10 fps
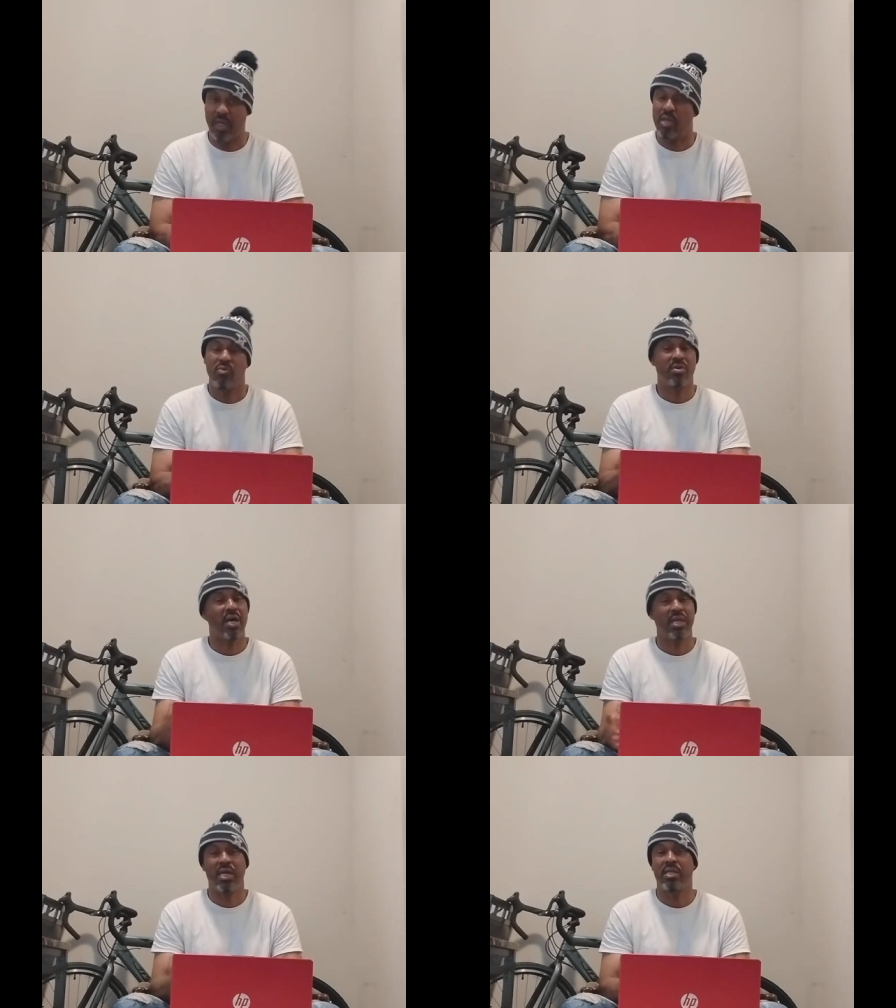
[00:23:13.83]
and you're
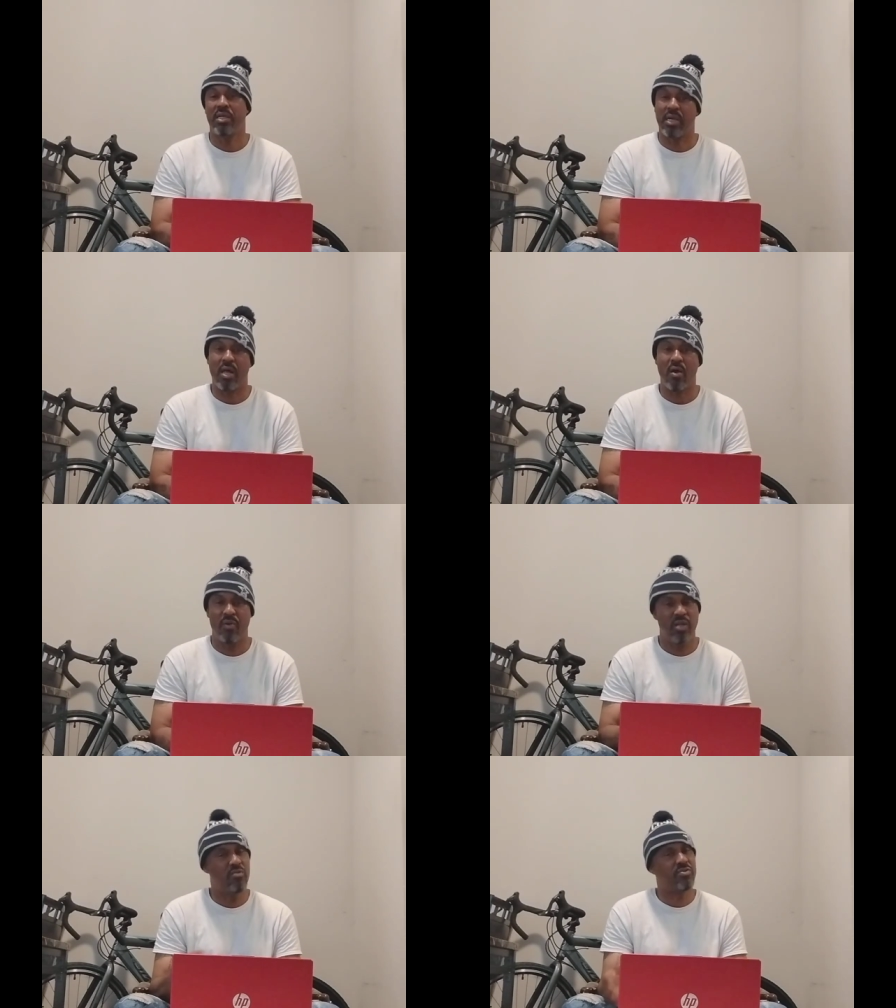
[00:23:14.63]
not hating at
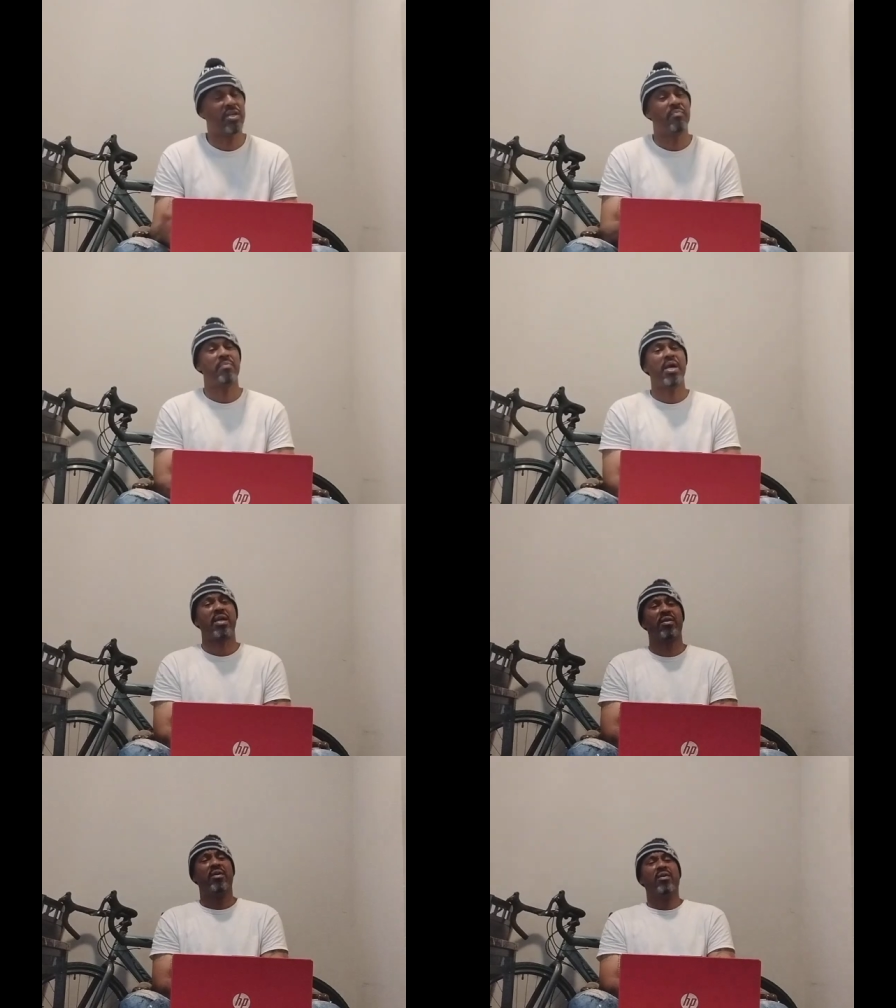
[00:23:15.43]
all, and you sitting
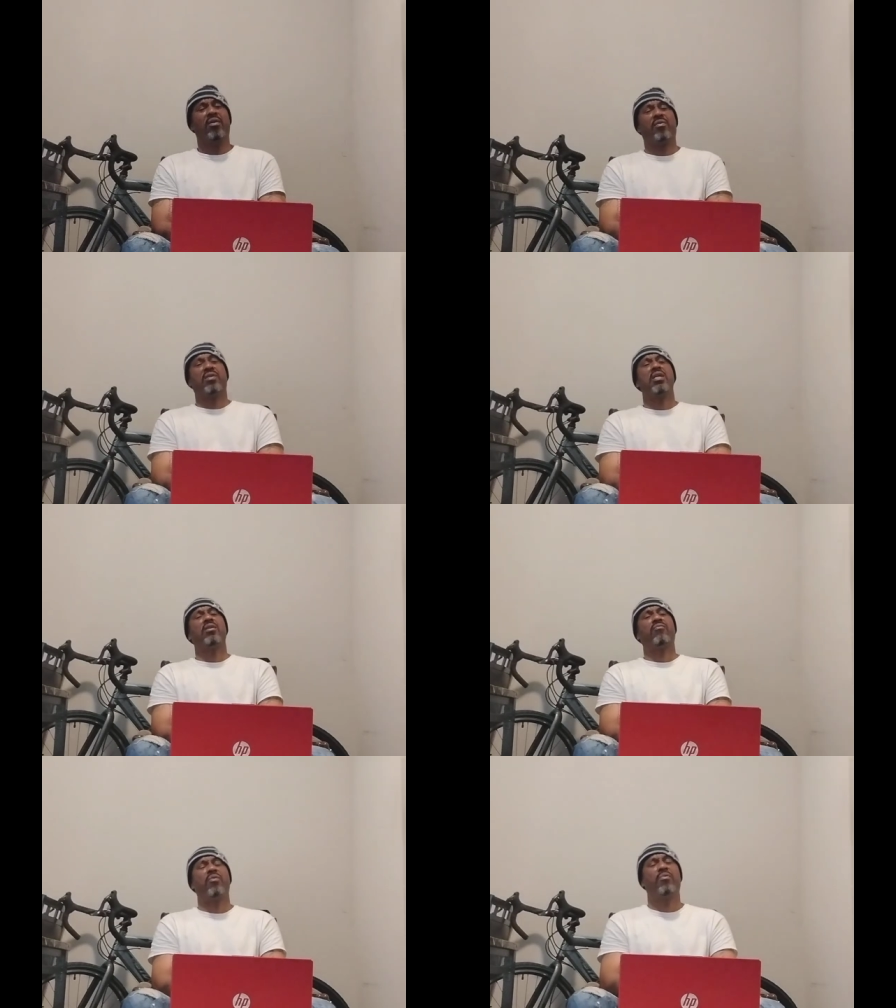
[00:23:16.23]
back and
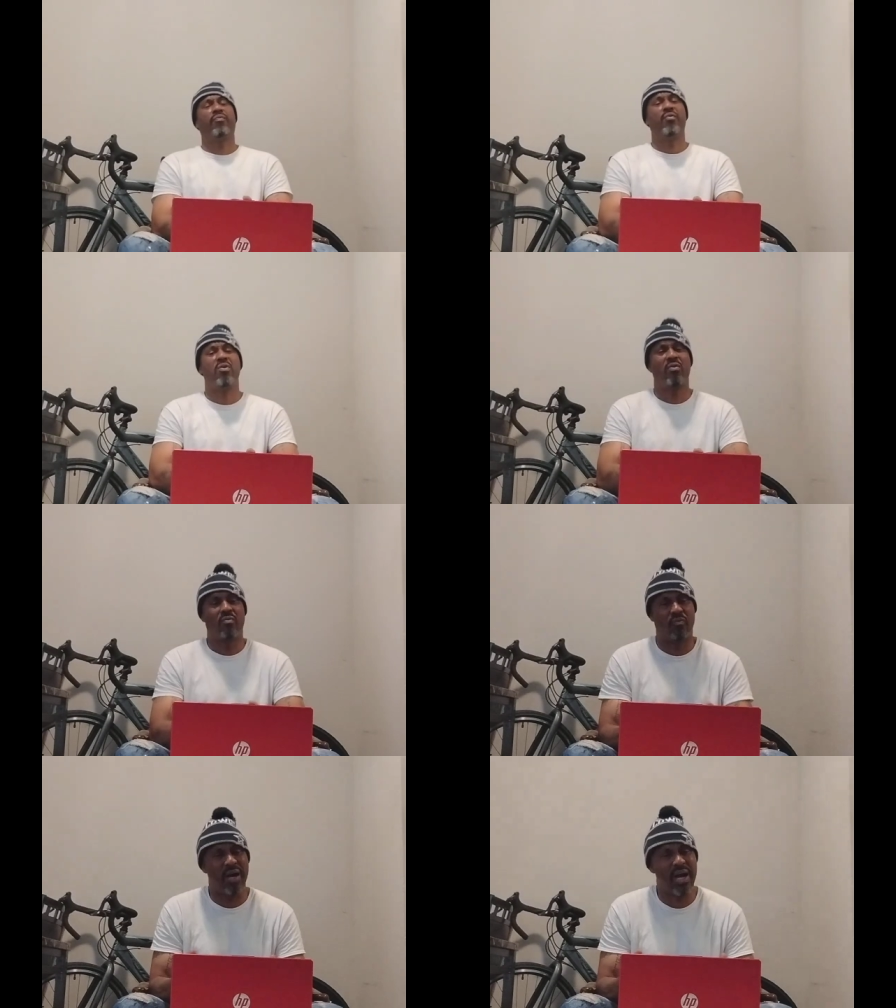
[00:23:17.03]
thinking from afar,
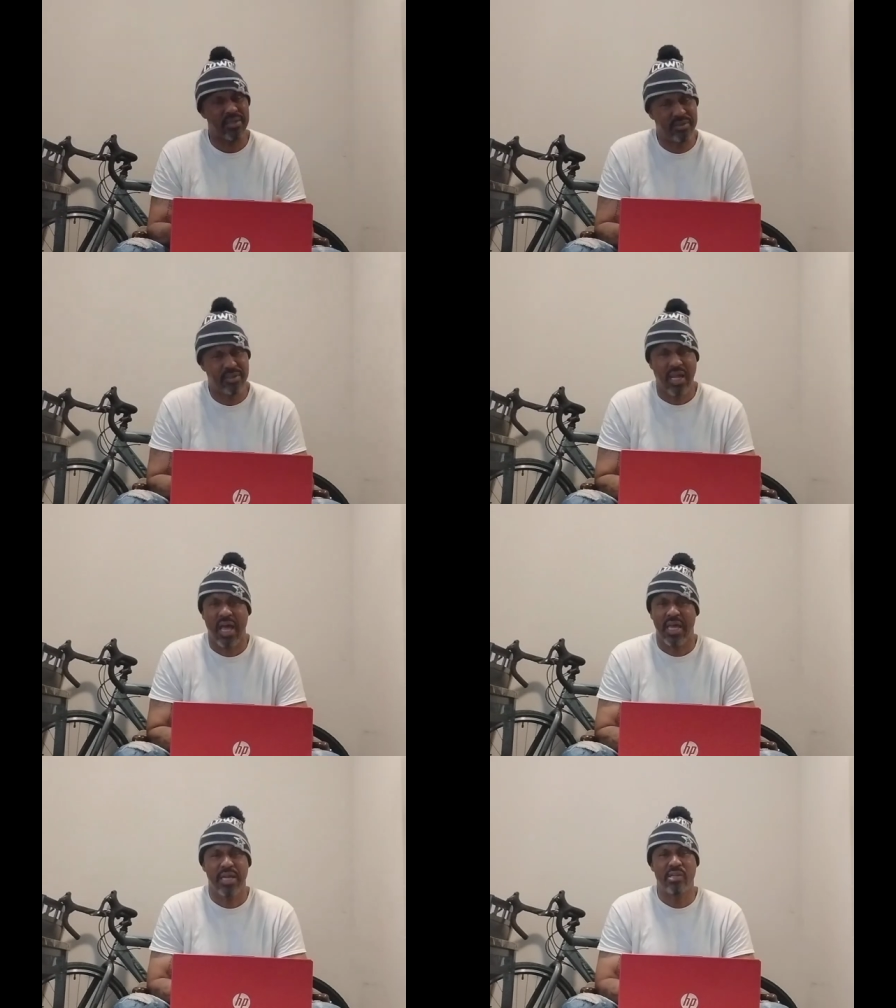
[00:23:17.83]
why is this guy
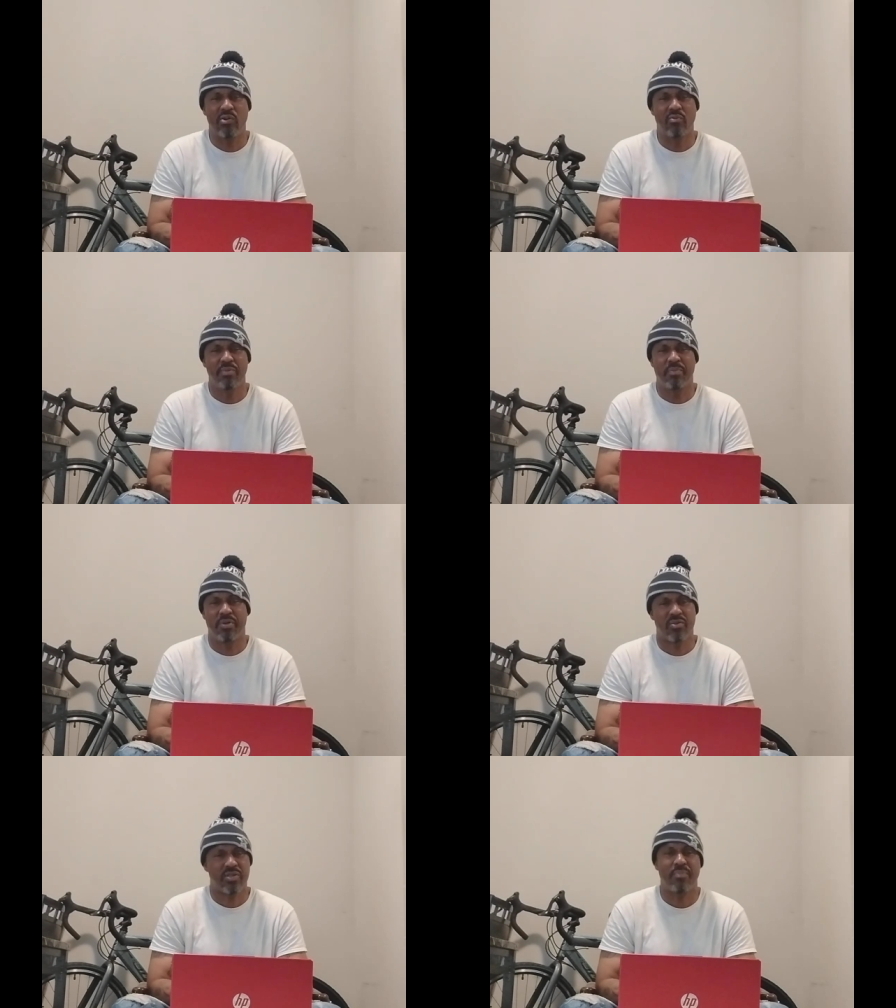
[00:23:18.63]
hating on me?
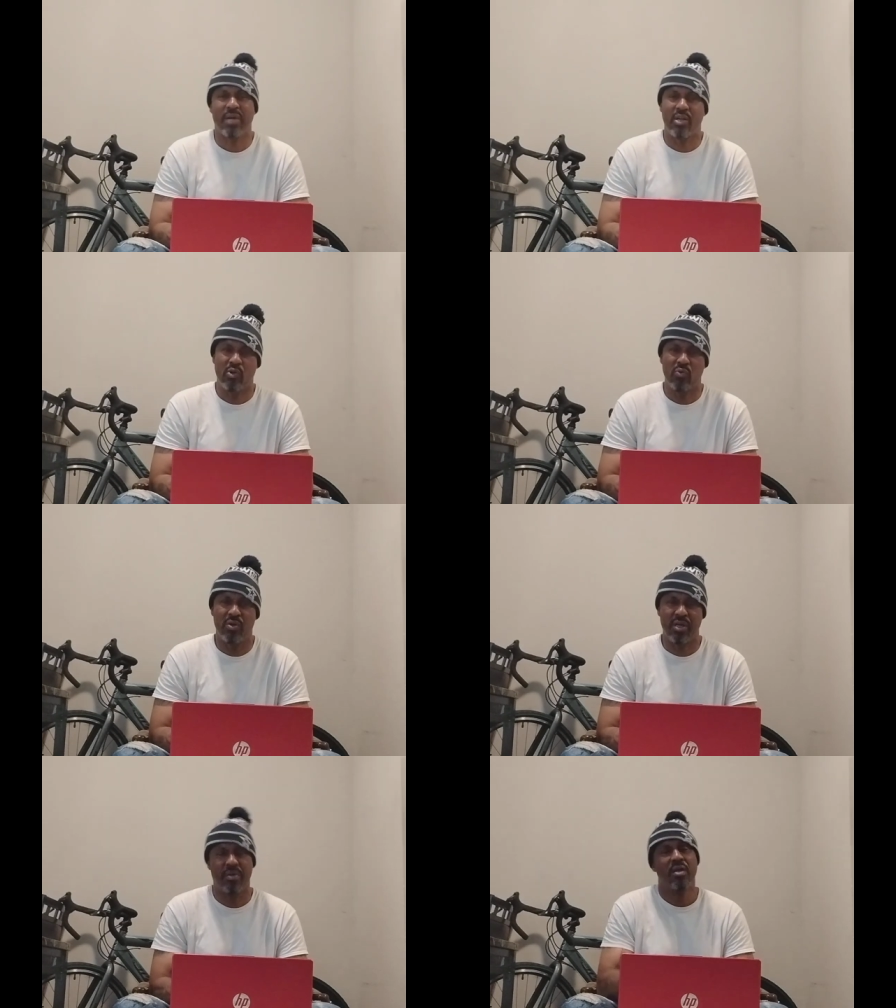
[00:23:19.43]
Because I'm not
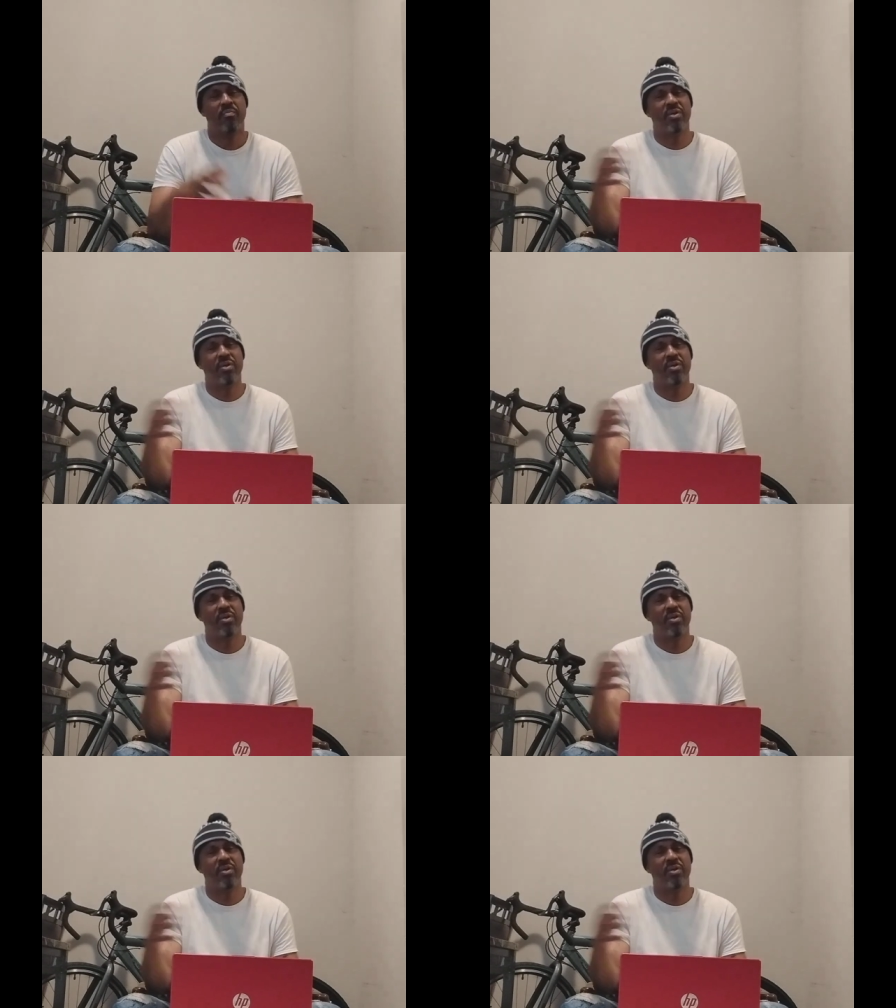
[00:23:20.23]
doing nothing.